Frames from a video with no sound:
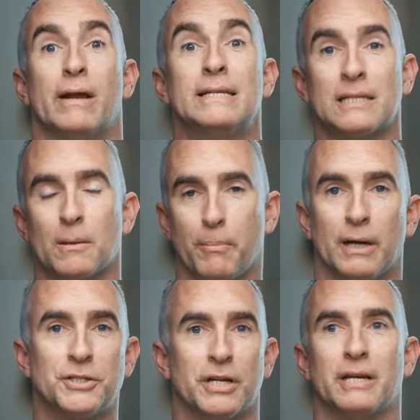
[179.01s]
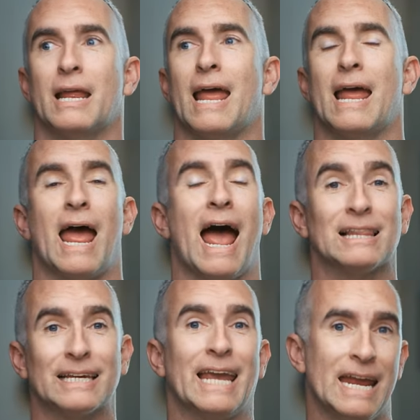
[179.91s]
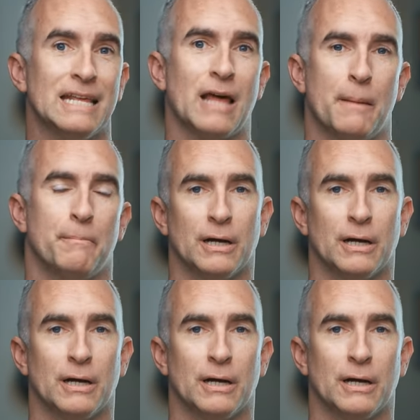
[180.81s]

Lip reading: raising the budget, allocating that